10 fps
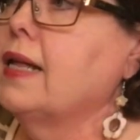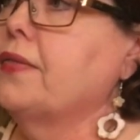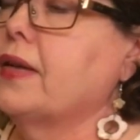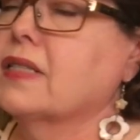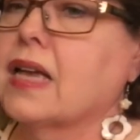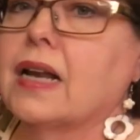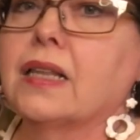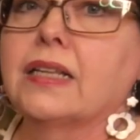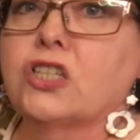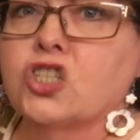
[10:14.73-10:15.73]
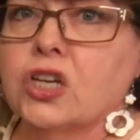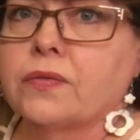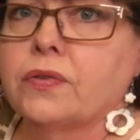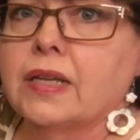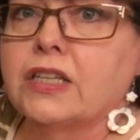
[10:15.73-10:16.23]
That's kind of like the
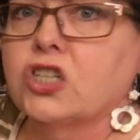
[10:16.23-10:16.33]
Chick-fil-A